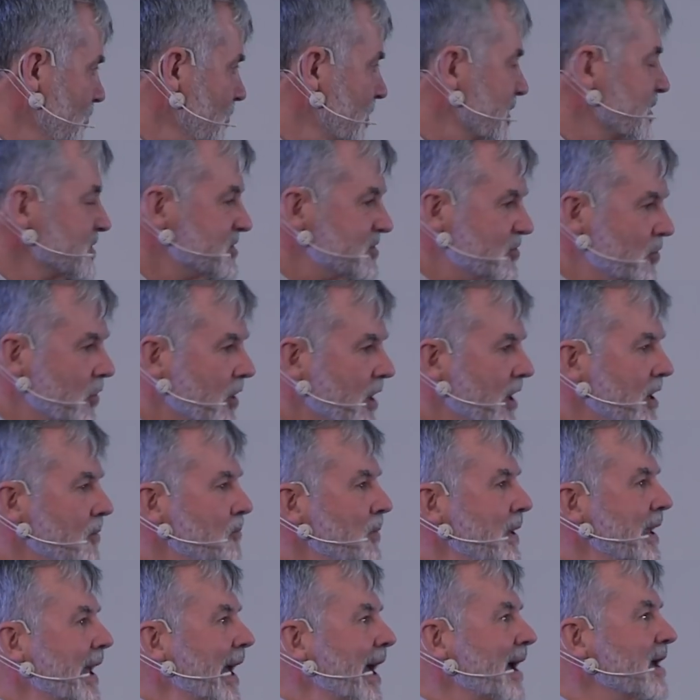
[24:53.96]
Because you're going to
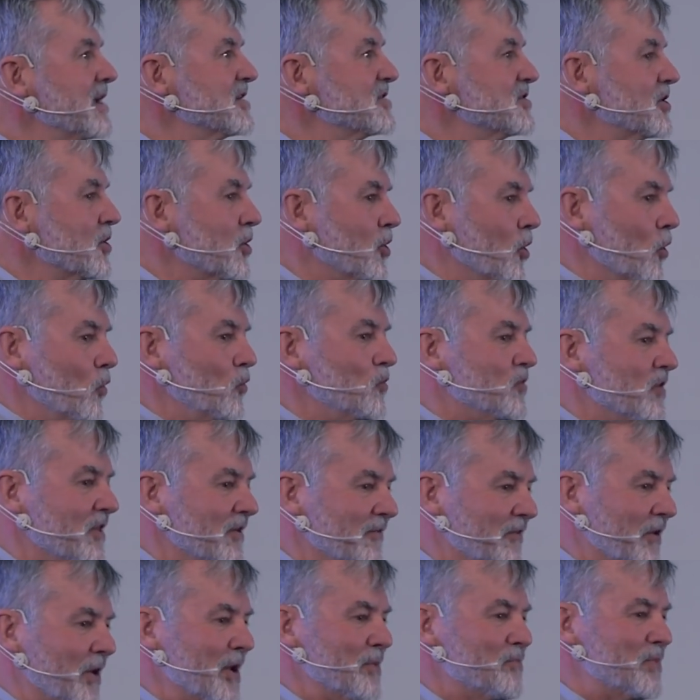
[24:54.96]
be asked to go to
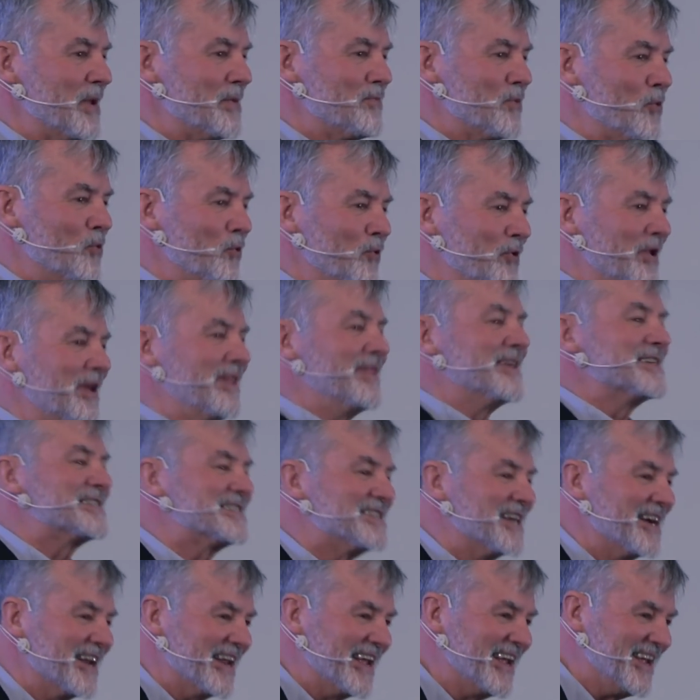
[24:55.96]
the very people who did the
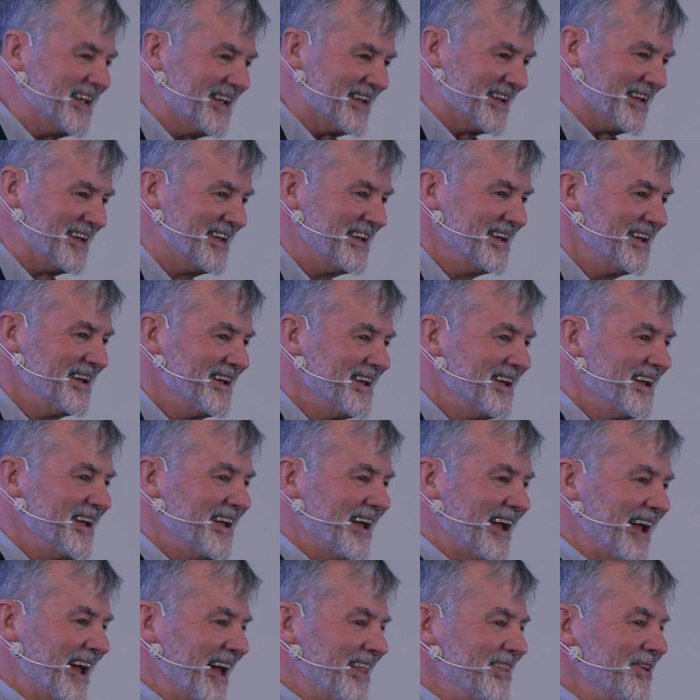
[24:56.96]
study,
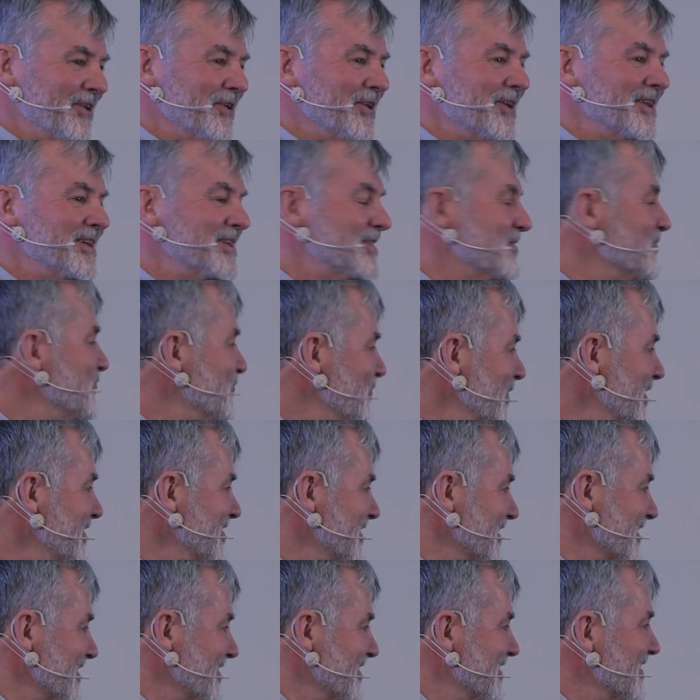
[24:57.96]
and they're going to
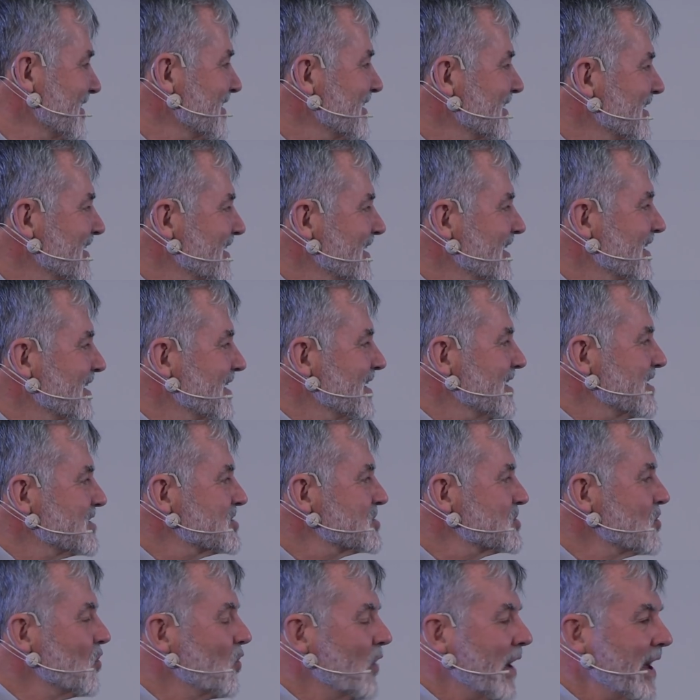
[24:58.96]
defend it.
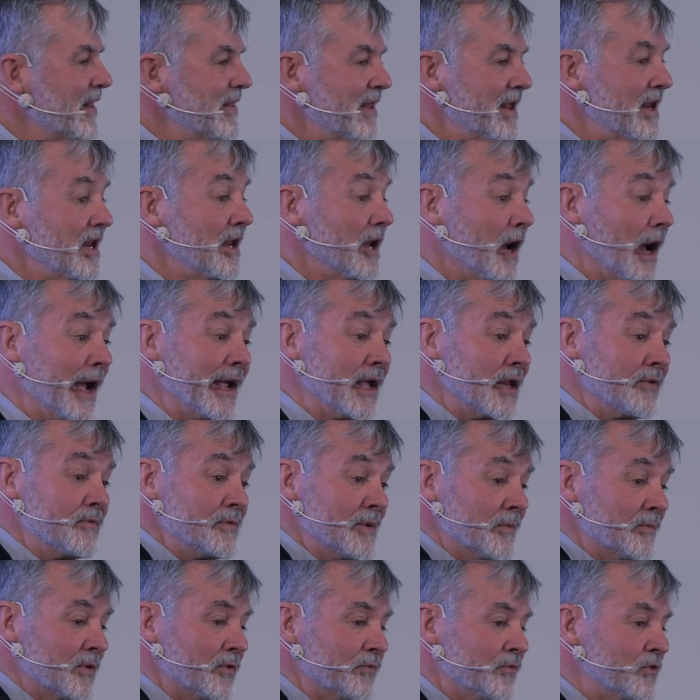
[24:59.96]
So, and then I can
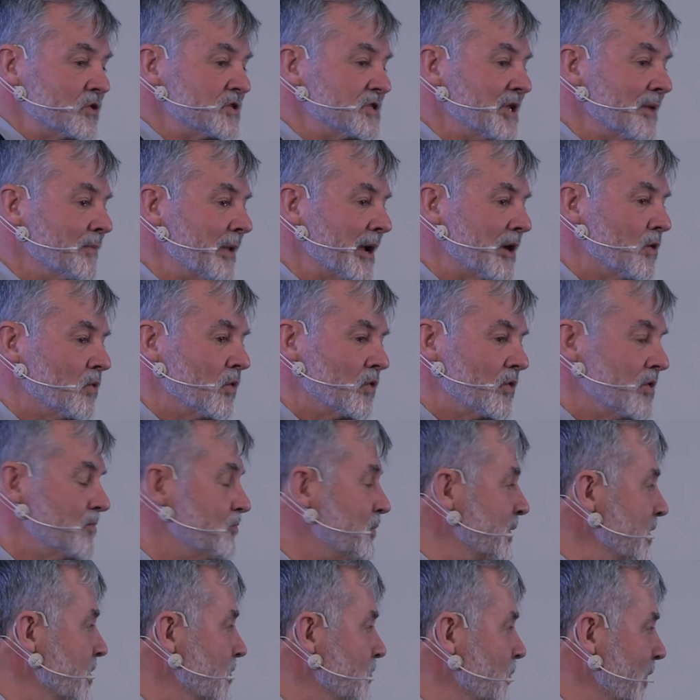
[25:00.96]
remember the first time I quoted
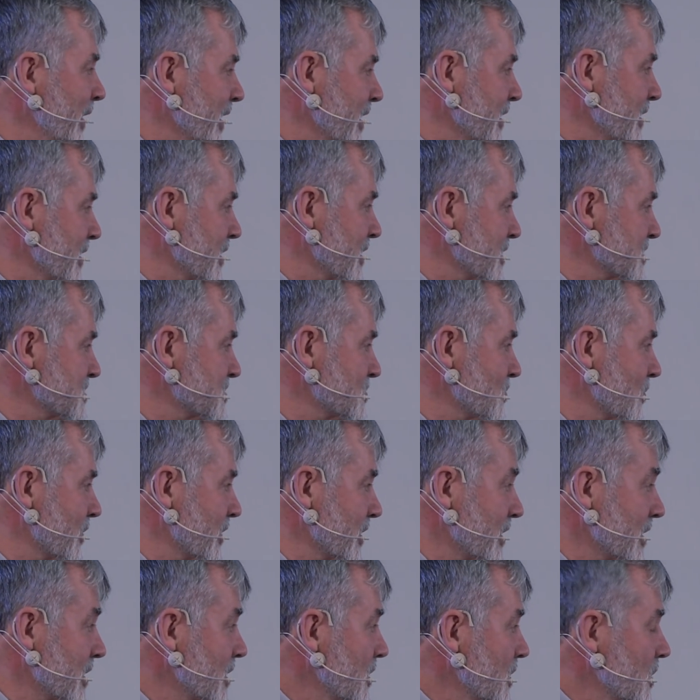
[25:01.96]
Peter Bragan in a
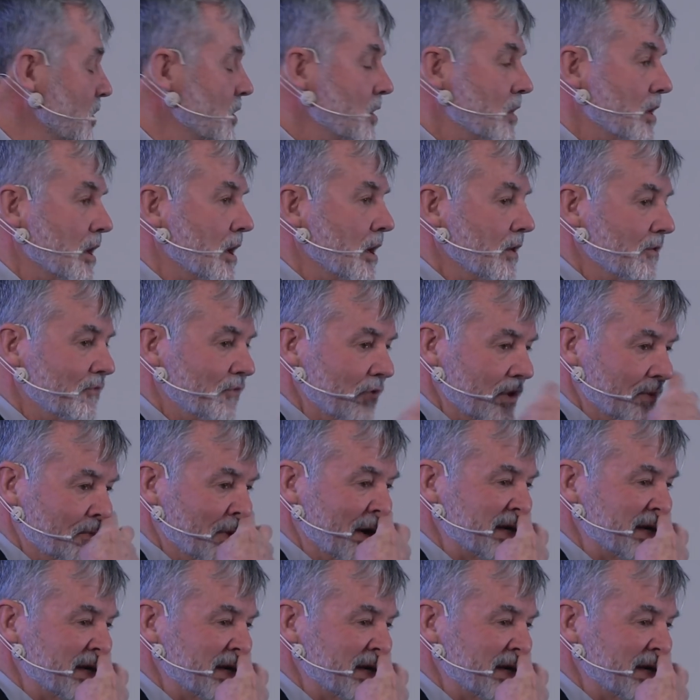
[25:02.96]
story for the